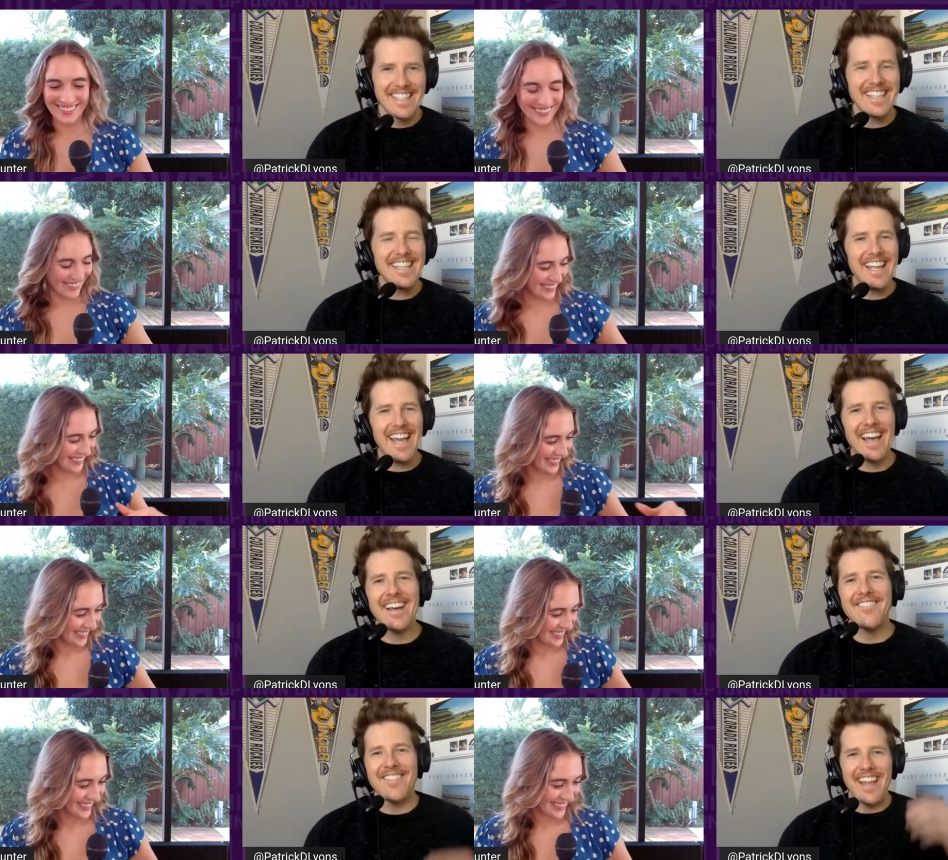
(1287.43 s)

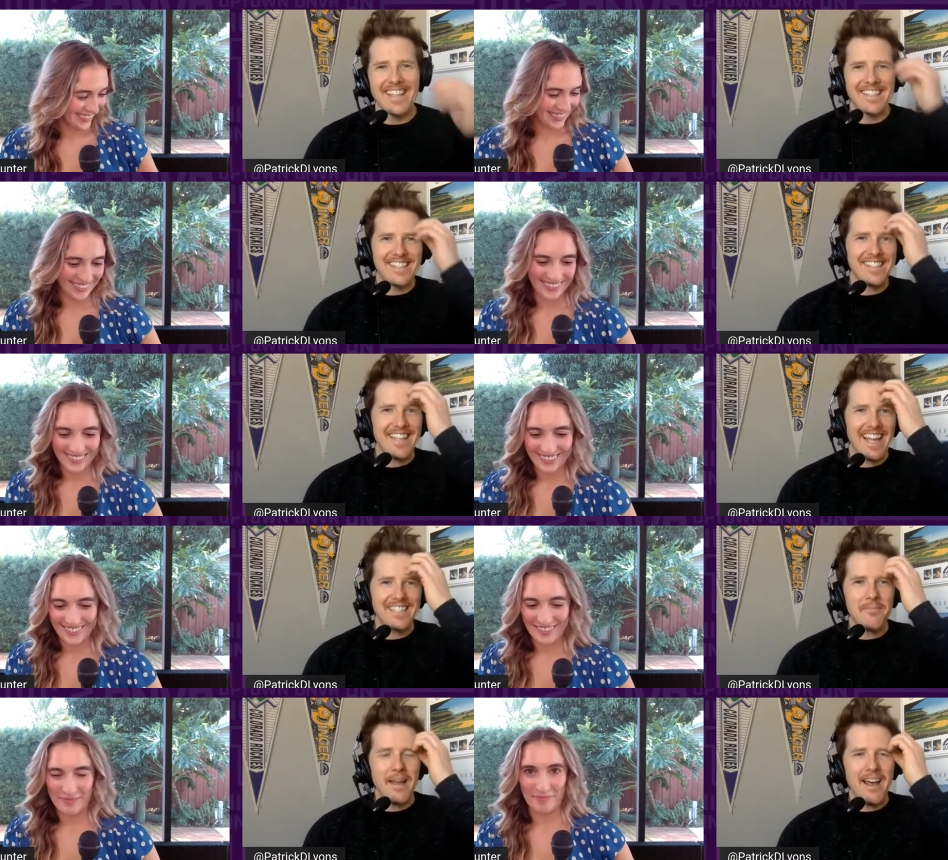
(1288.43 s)
Speaker 1: Yeah, that's
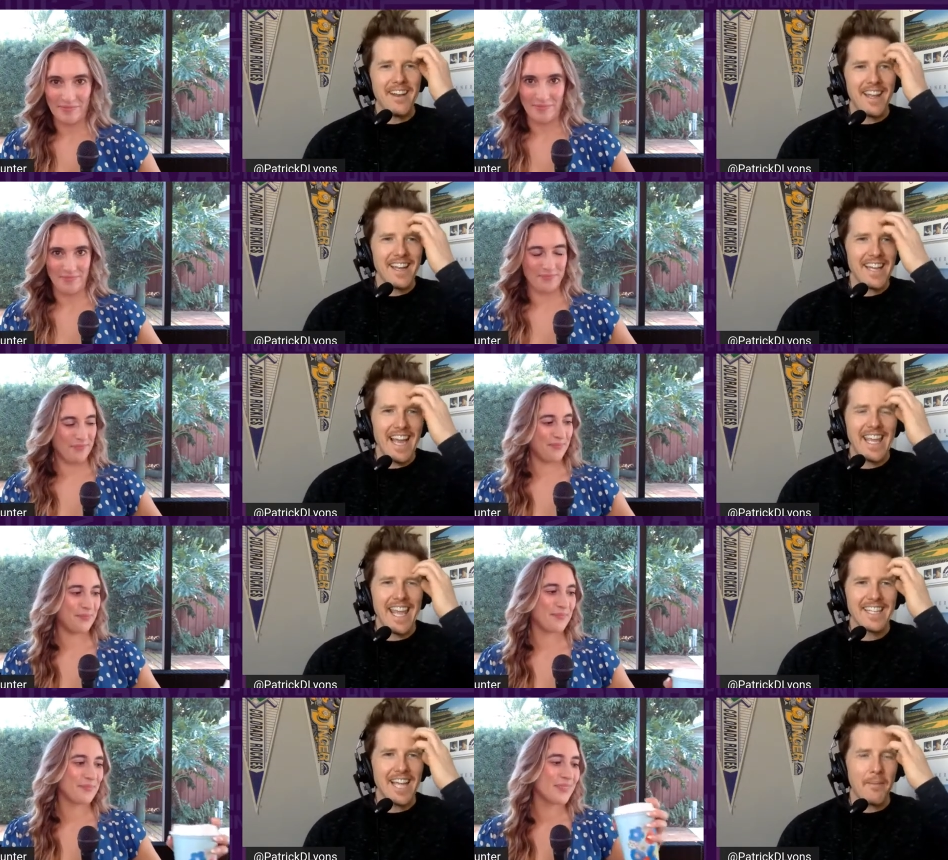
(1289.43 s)
that's about it. Yeah, I
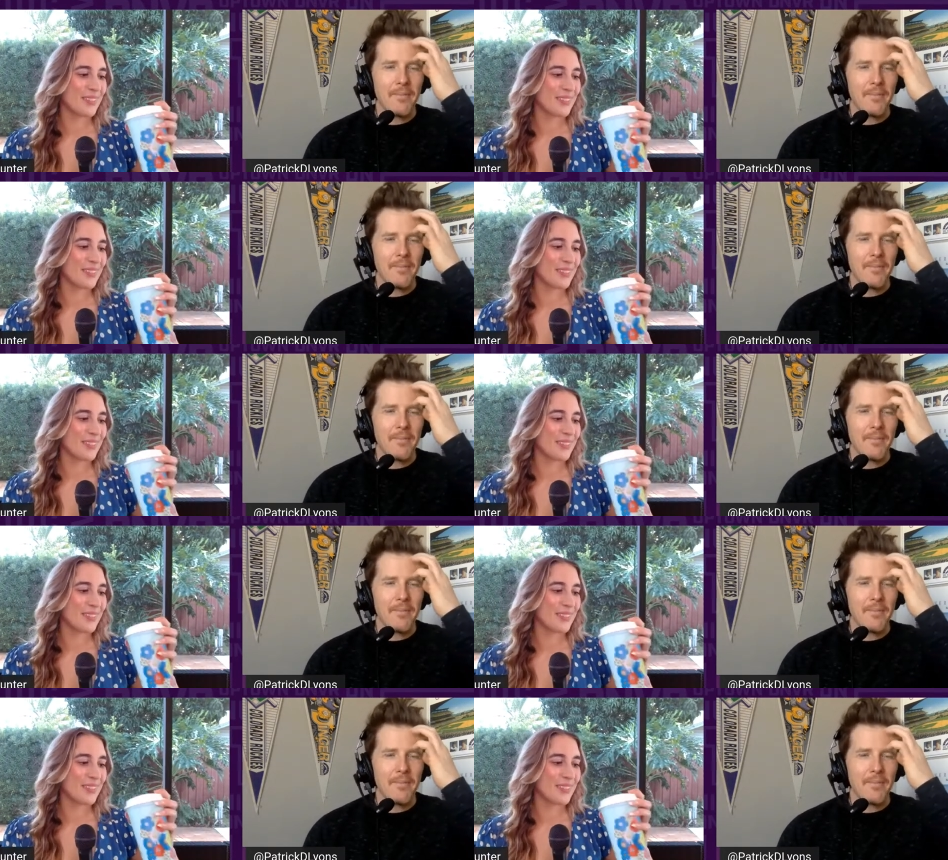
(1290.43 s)
can't top